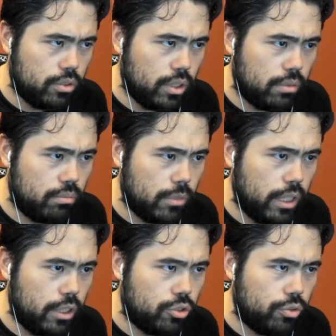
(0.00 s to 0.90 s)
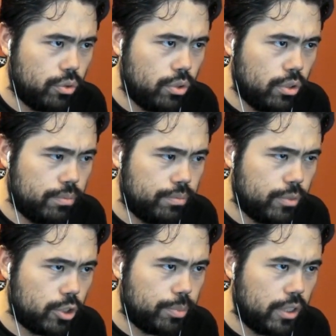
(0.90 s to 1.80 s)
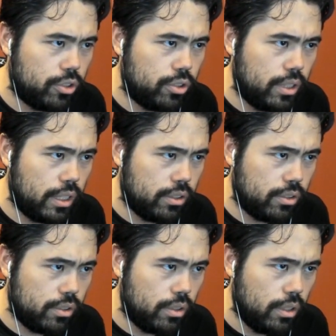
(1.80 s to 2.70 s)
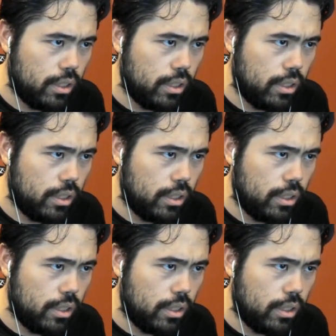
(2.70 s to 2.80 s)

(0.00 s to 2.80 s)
Play knight h4, bishop h6.